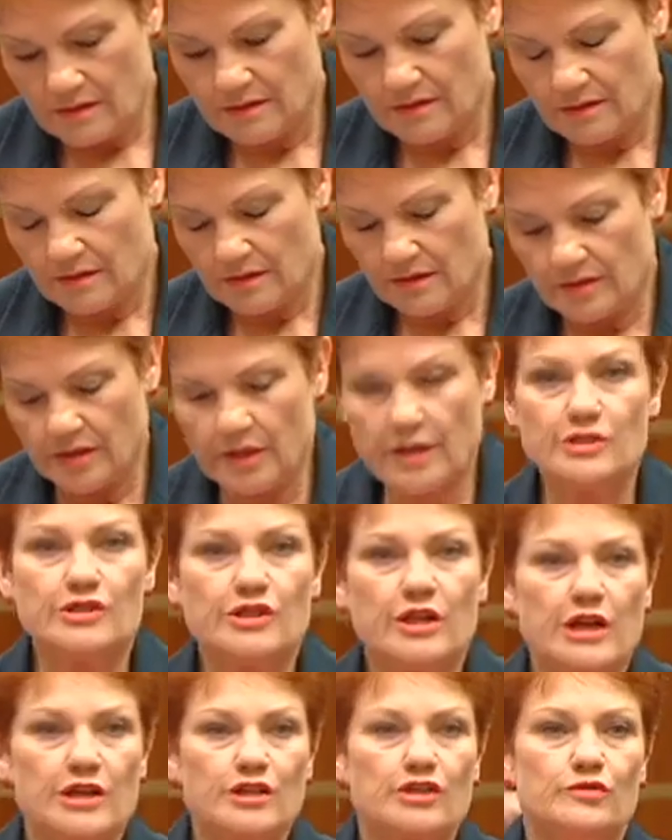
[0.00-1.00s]
amount of
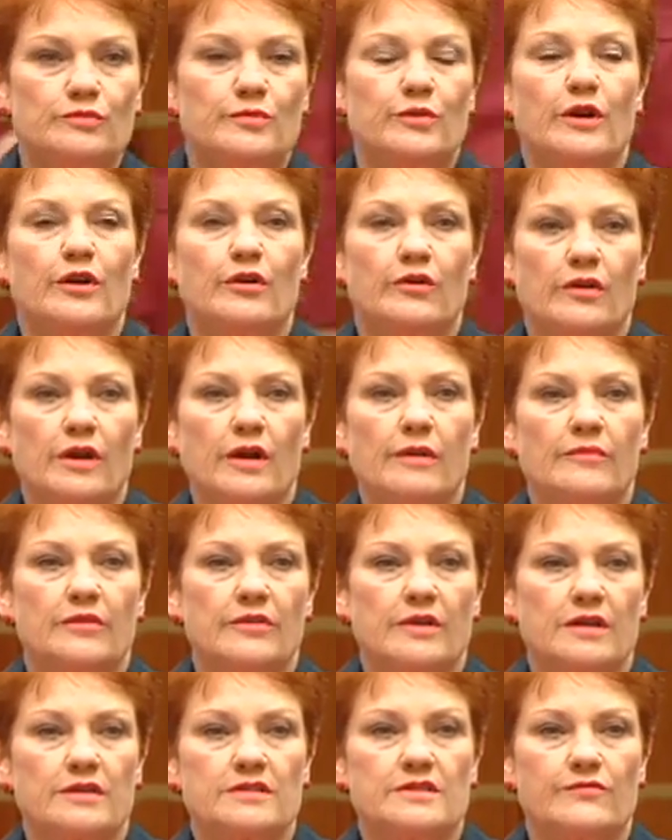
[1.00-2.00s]
work that's being done
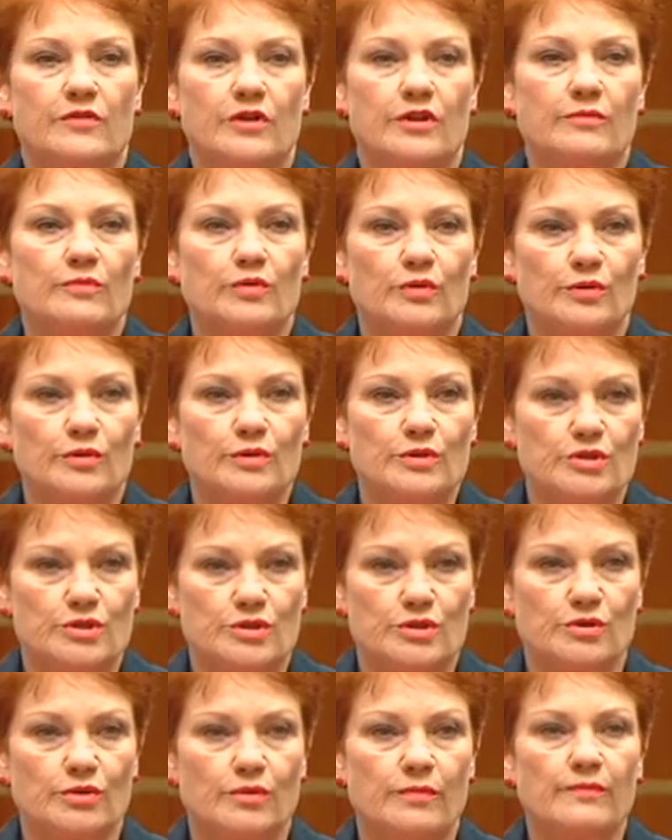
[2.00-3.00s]
across the whole
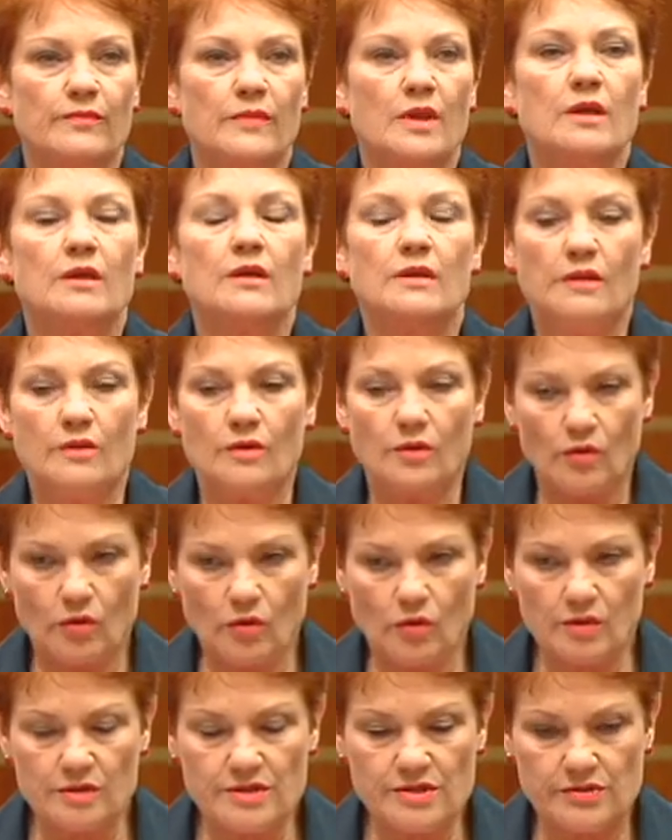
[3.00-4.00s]
country to
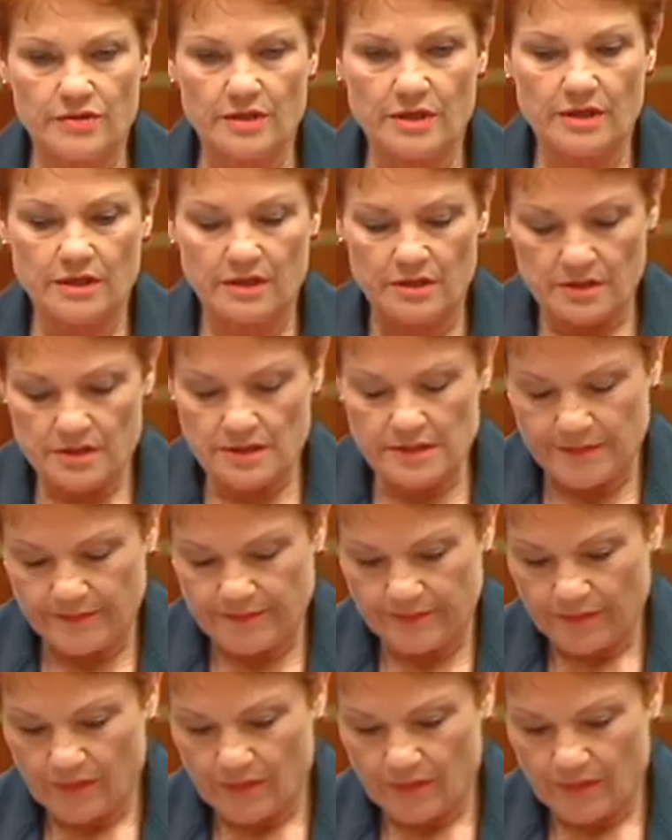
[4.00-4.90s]
create an inclusive